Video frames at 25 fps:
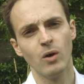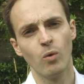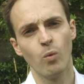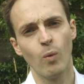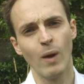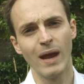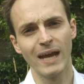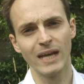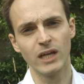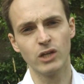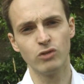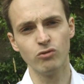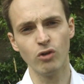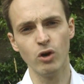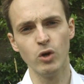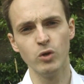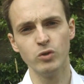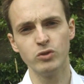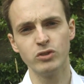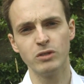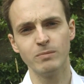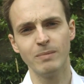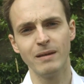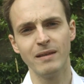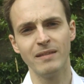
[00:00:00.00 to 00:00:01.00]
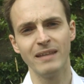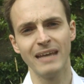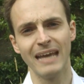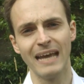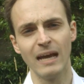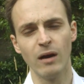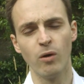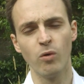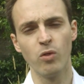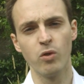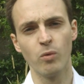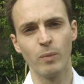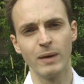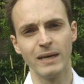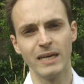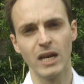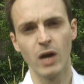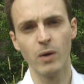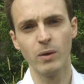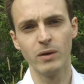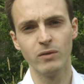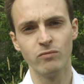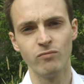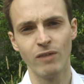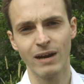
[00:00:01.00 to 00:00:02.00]
where it grows to be the ill that we
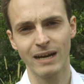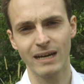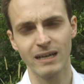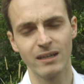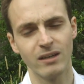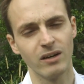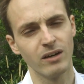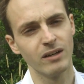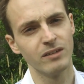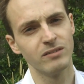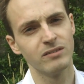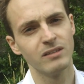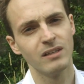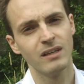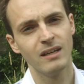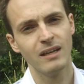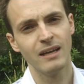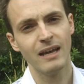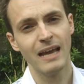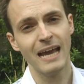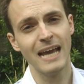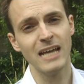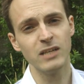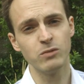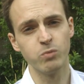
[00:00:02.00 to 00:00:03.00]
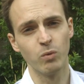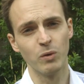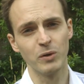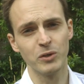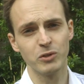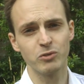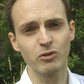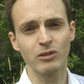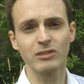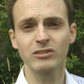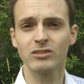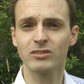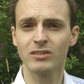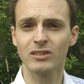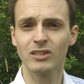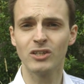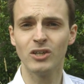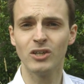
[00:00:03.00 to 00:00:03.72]
know and recognise. Here's one dressed as a